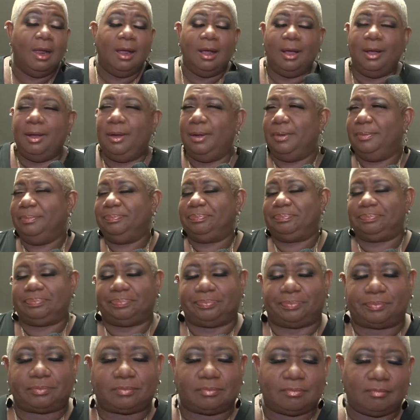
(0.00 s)
Oh,
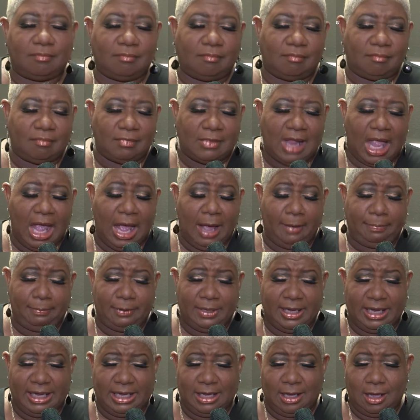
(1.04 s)
I
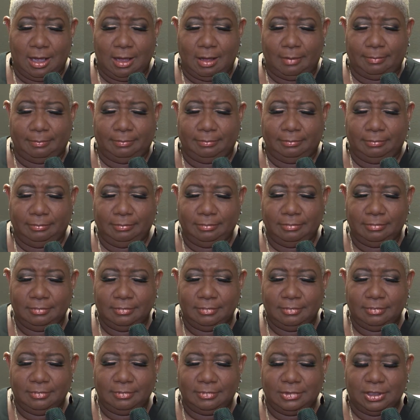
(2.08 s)
play
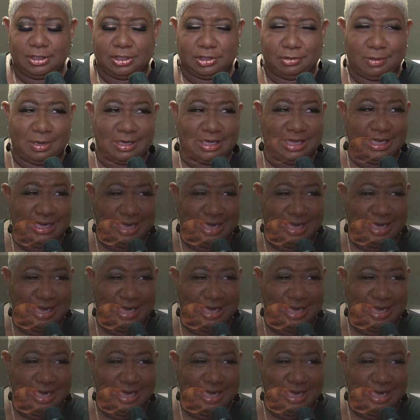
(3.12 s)
the Shrunken